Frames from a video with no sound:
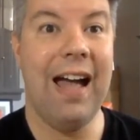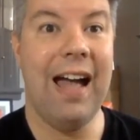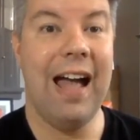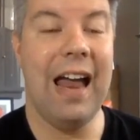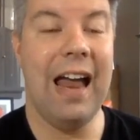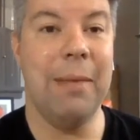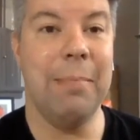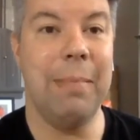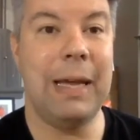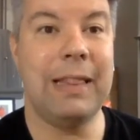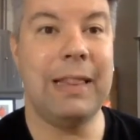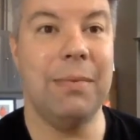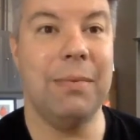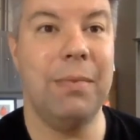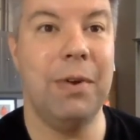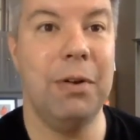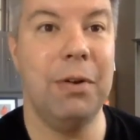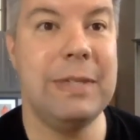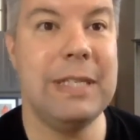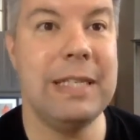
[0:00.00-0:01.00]
and then make the
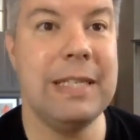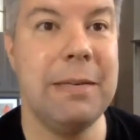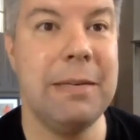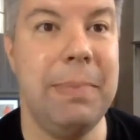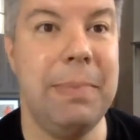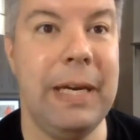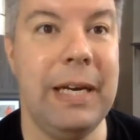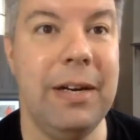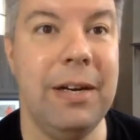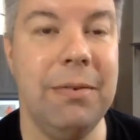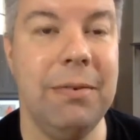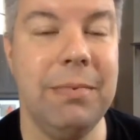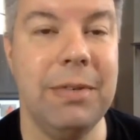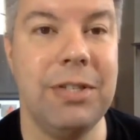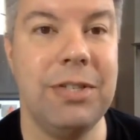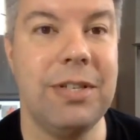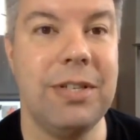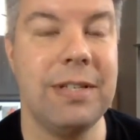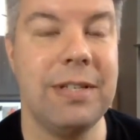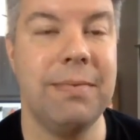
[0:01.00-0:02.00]
rope disappear,
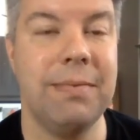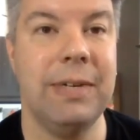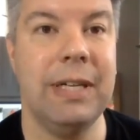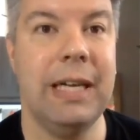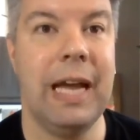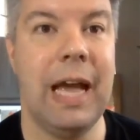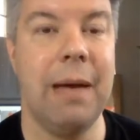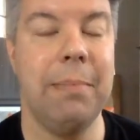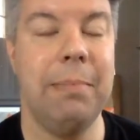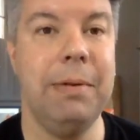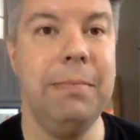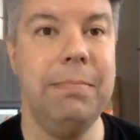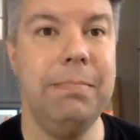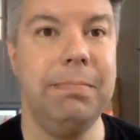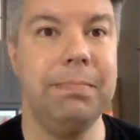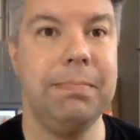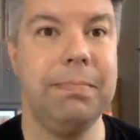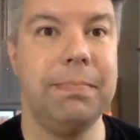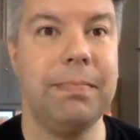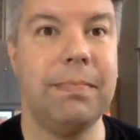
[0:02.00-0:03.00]
which doesn't really happen.
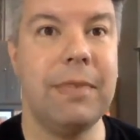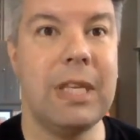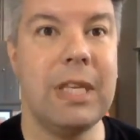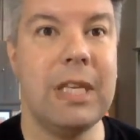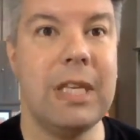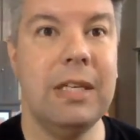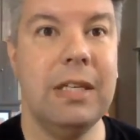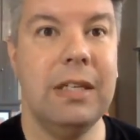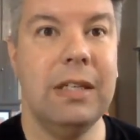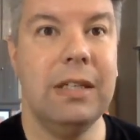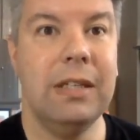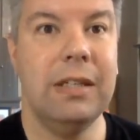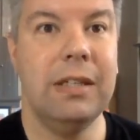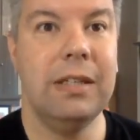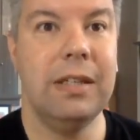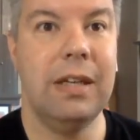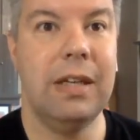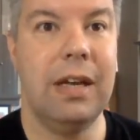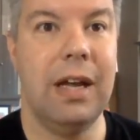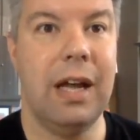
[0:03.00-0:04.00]

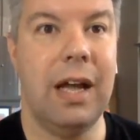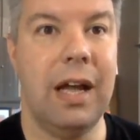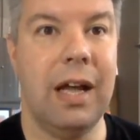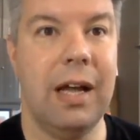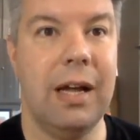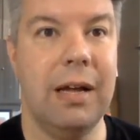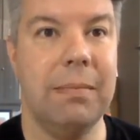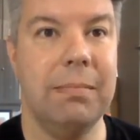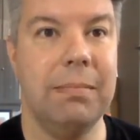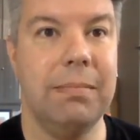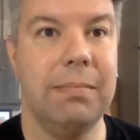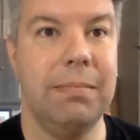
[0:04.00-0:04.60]
Um,